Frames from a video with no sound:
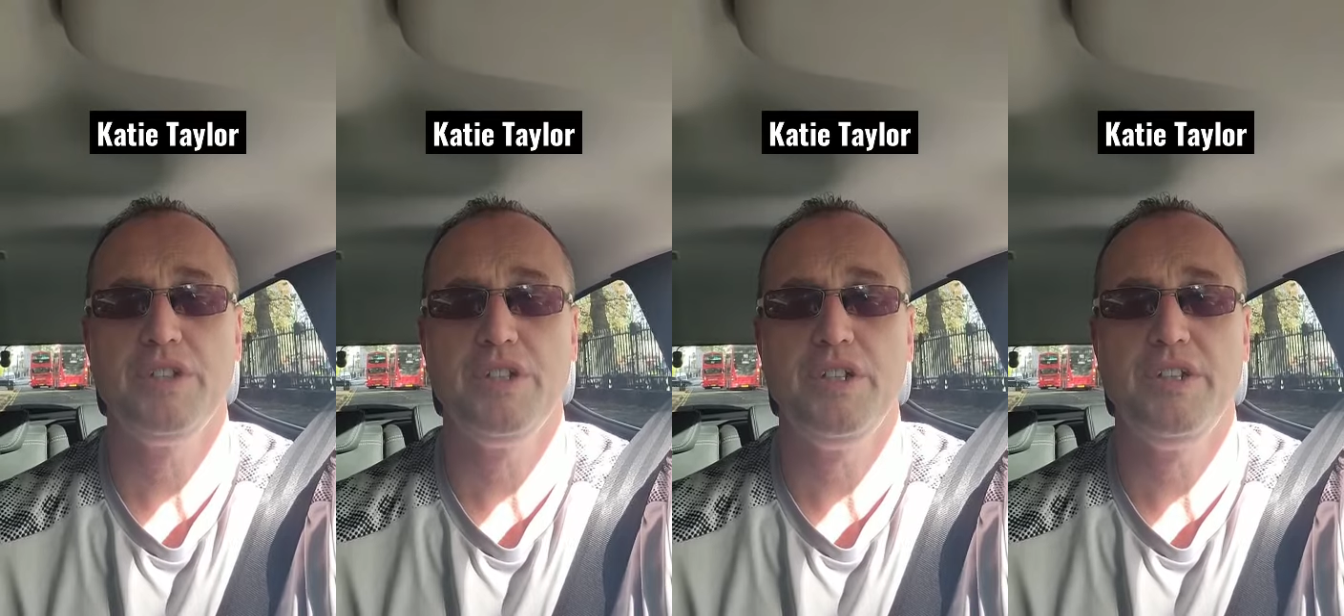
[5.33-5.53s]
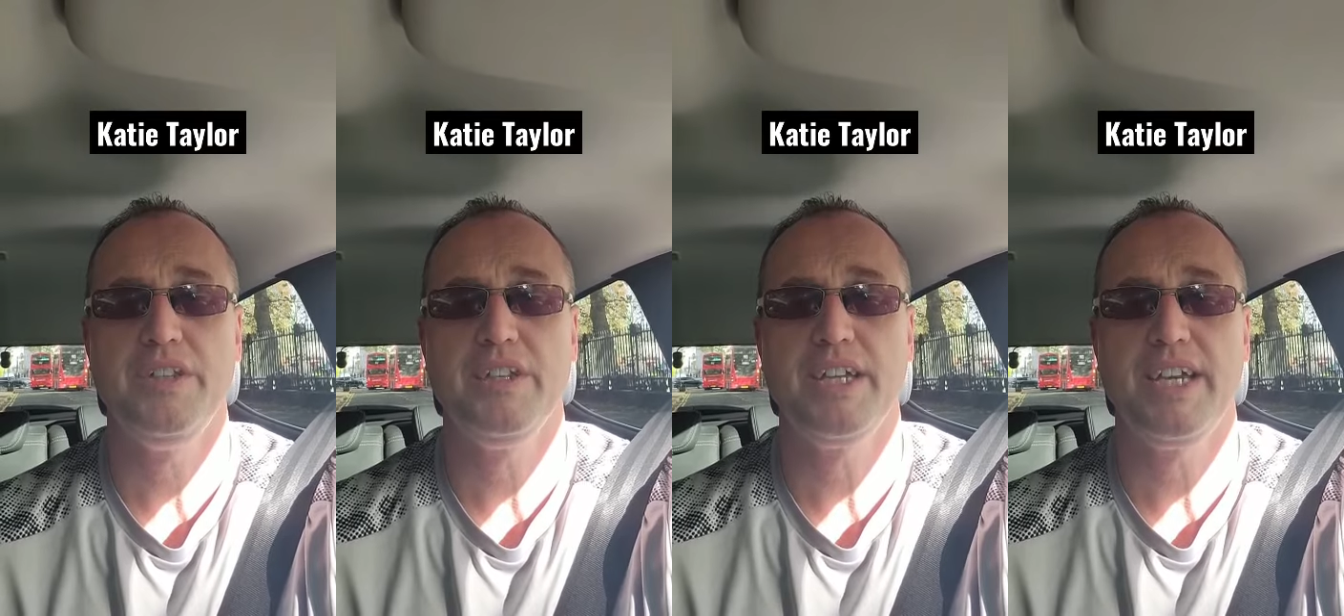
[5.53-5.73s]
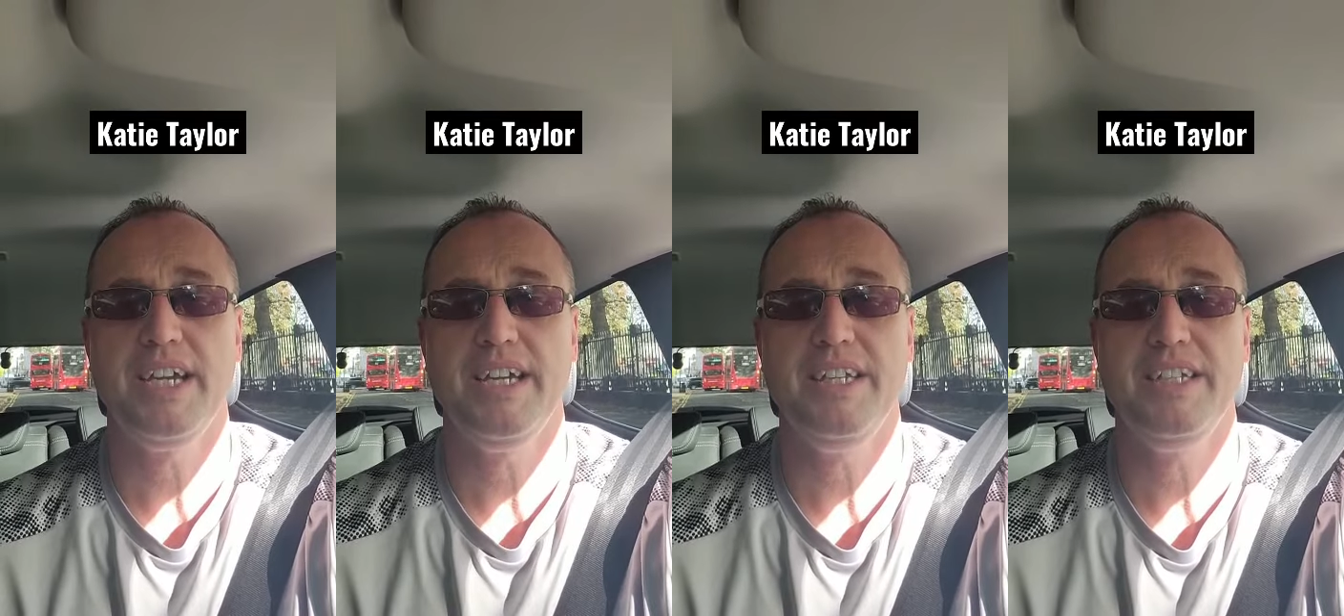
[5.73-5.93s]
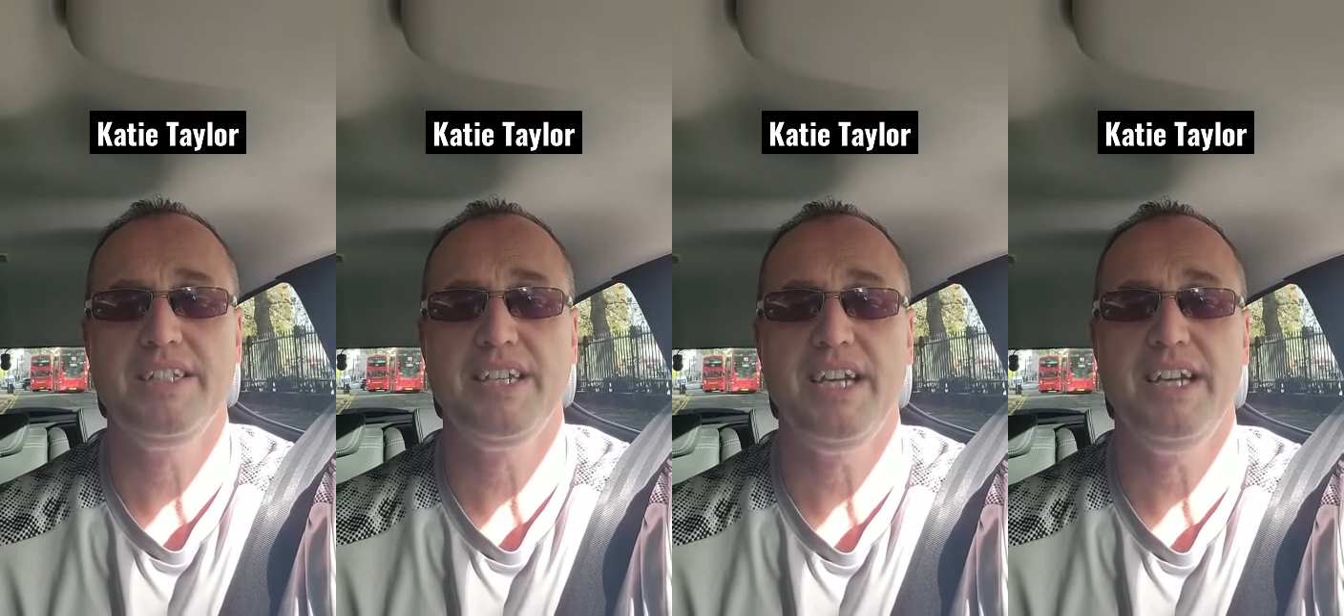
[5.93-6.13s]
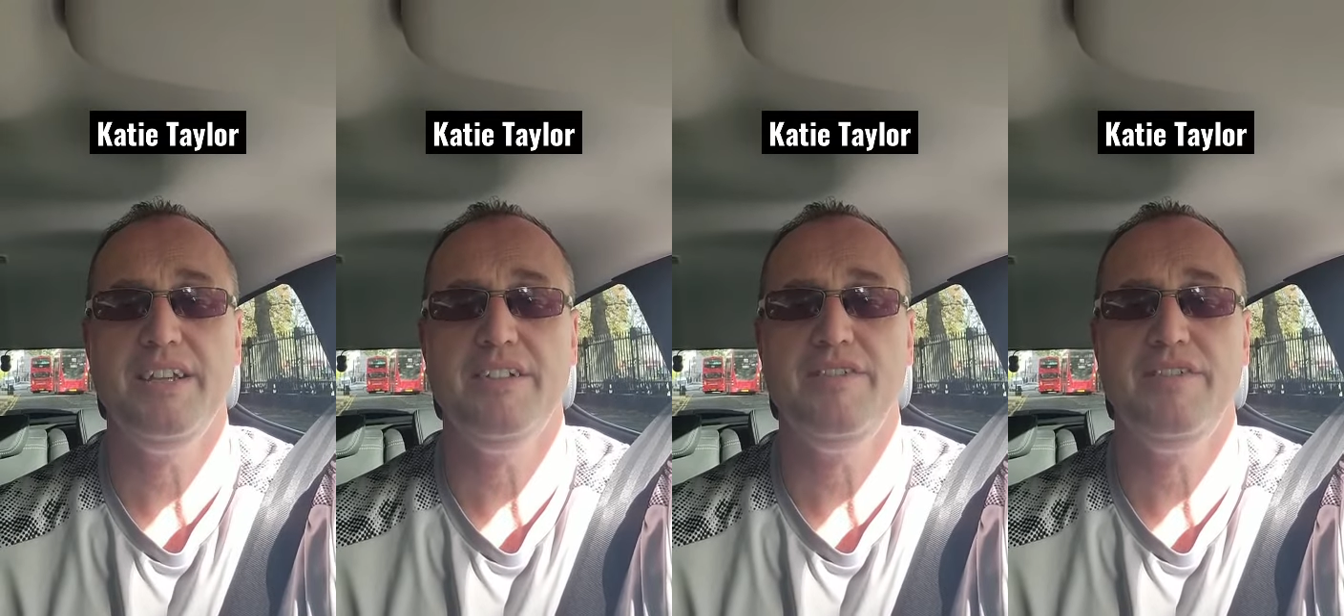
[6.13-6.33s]
on the Katie
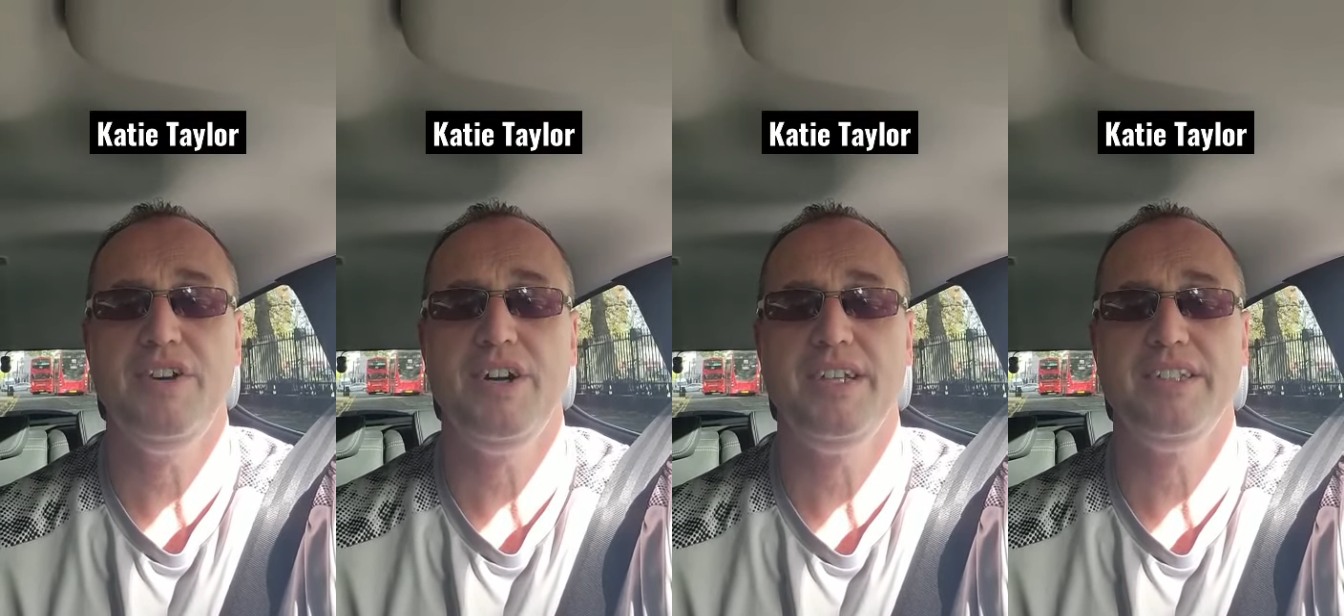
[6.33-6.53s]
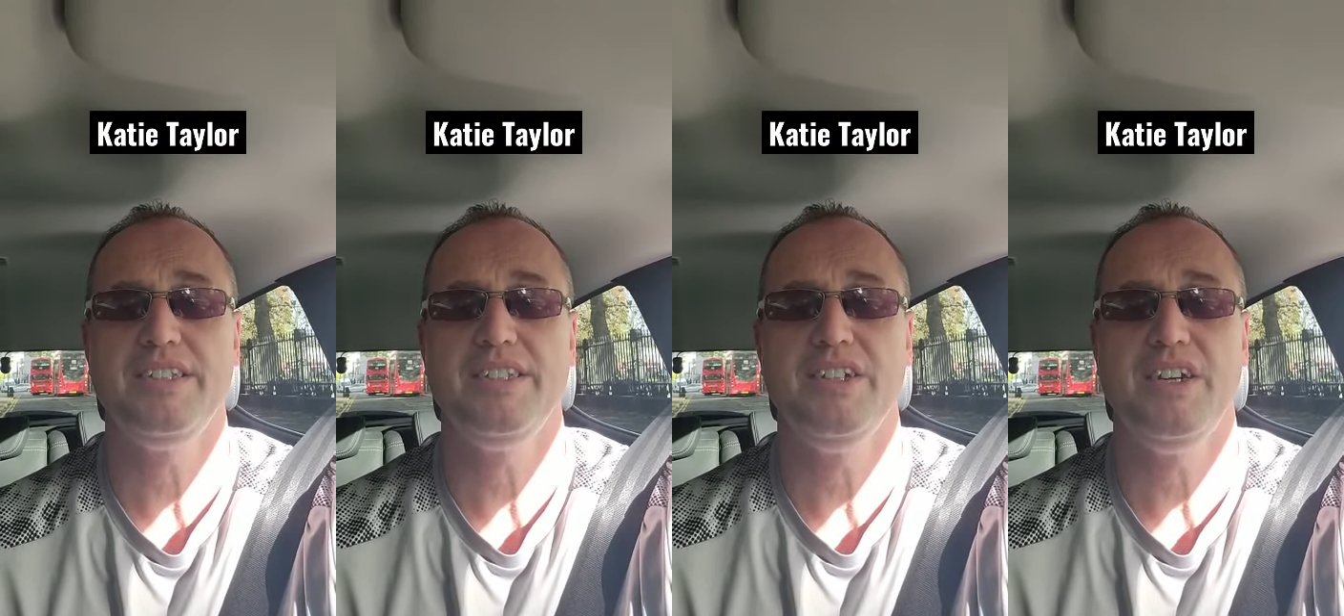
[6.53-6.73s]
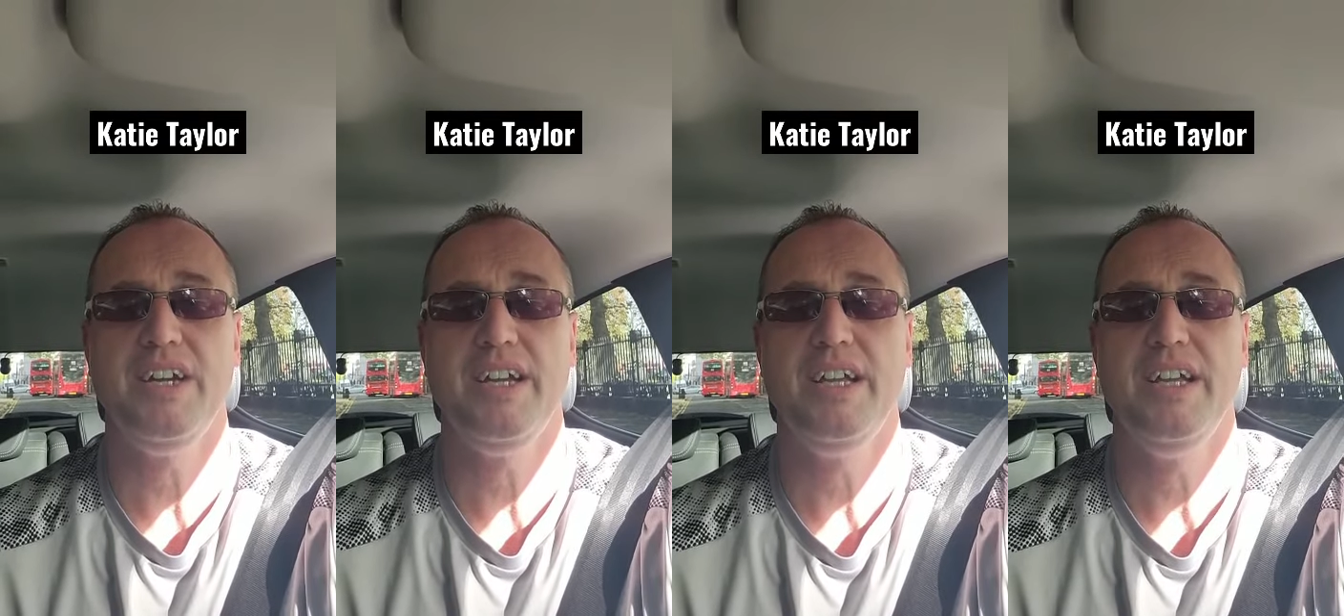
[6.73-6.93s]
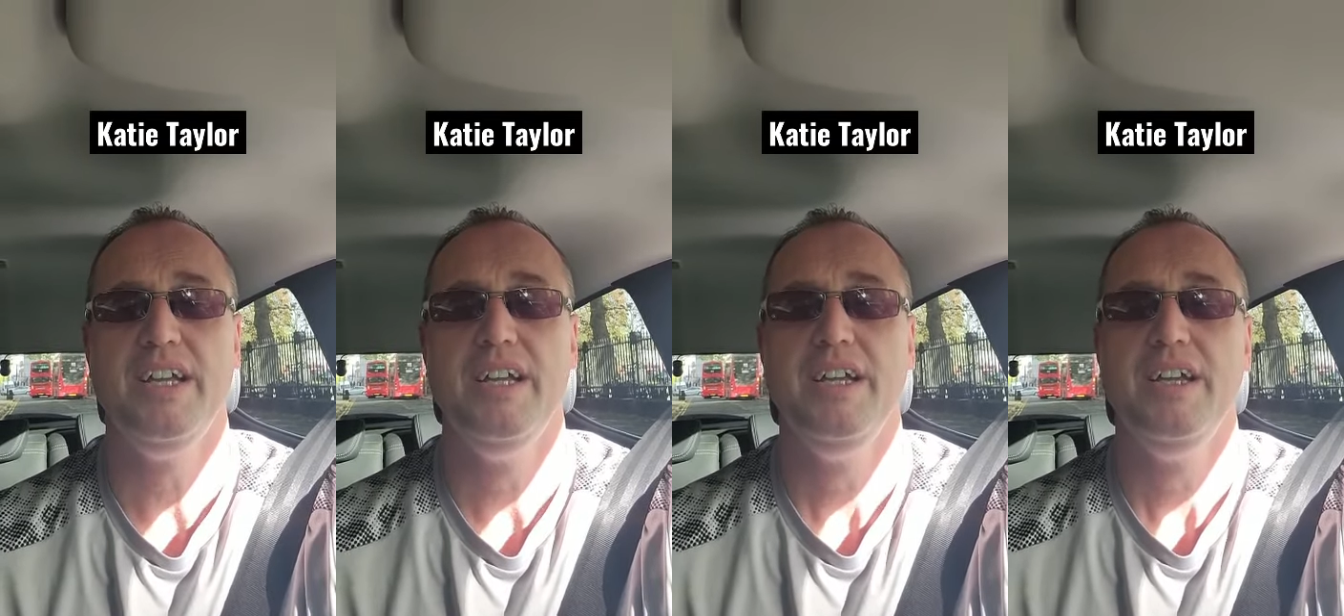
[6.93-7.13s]
Taylor fight tonight.